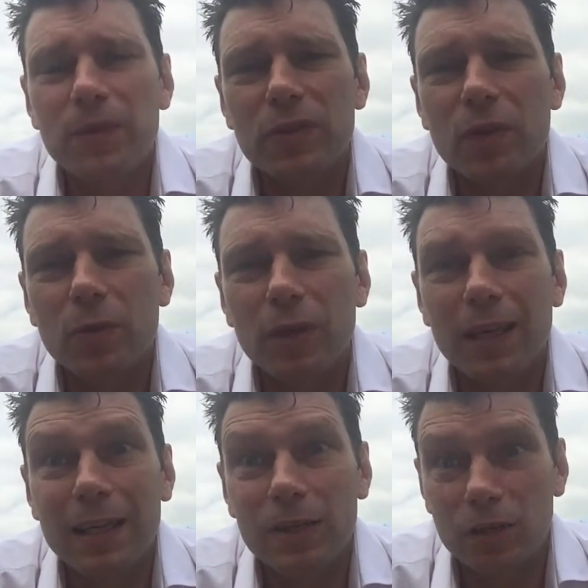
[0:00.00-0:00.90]
So we're
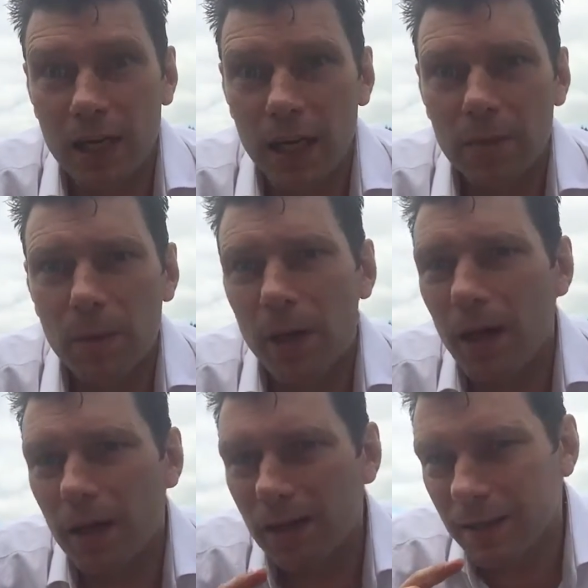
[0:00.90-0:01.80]
going to literally take them
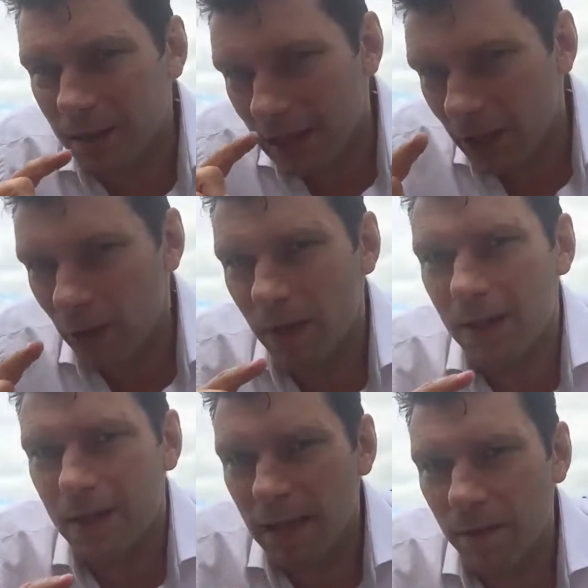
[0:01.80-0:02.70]
apart and tell you the
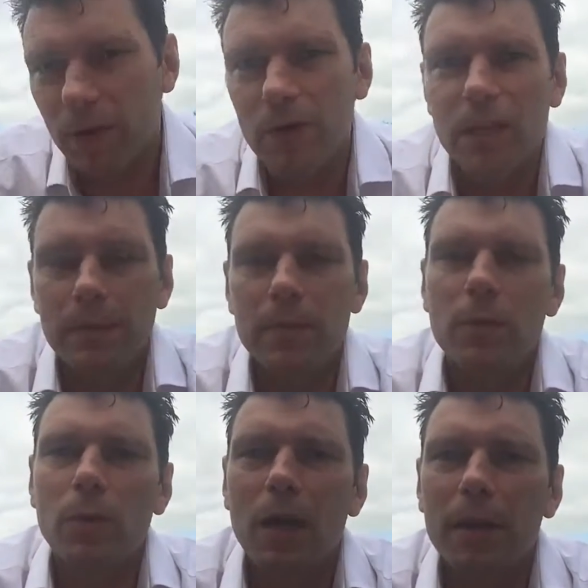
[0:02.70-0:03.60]
different themes
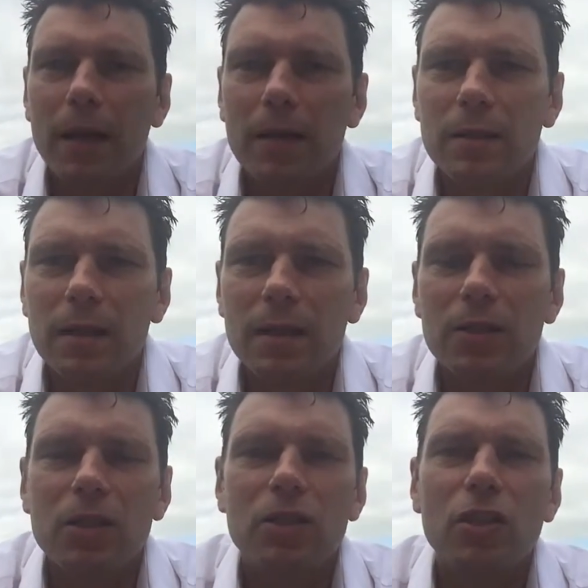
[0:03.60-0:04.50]
that were coming out of the
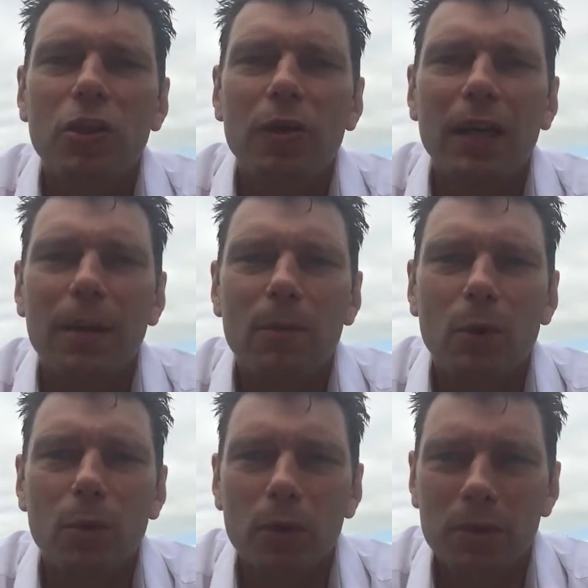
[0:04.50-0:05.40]
studies, so you're going to get
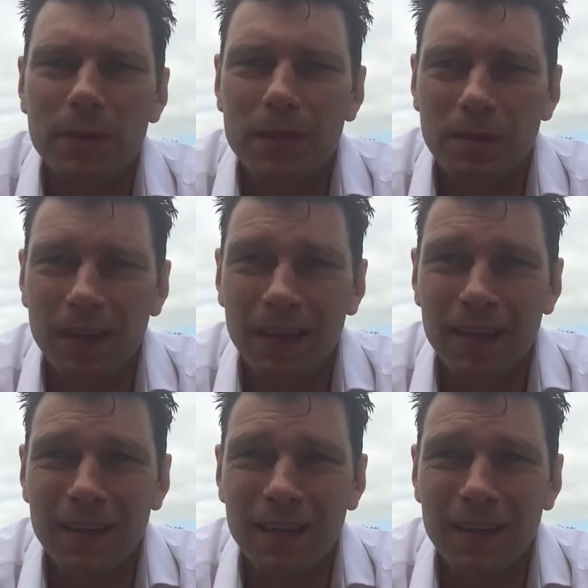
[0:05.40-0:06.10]
more and more specific